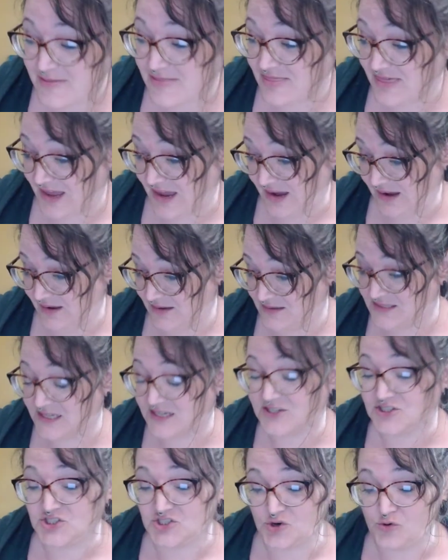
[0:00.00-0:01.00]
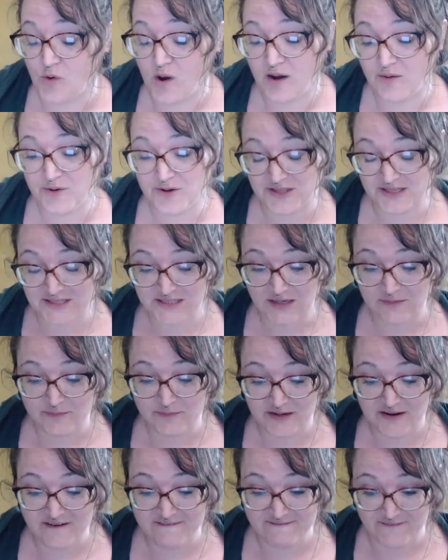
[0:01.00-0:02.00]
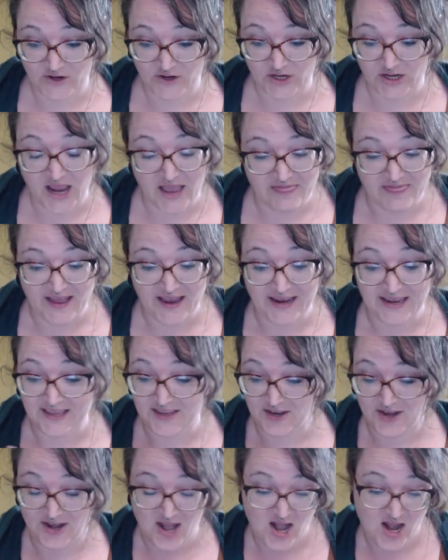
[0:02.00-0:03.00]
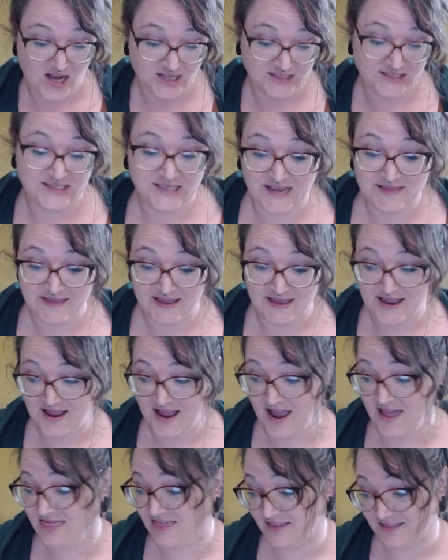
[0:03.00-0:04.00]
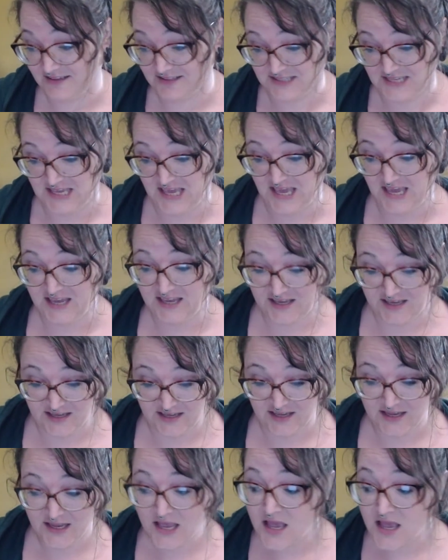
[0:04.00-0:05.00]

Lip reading: thing. It's like a chihuahua that's humping your foot. And I cannot stand that. I think that's icky.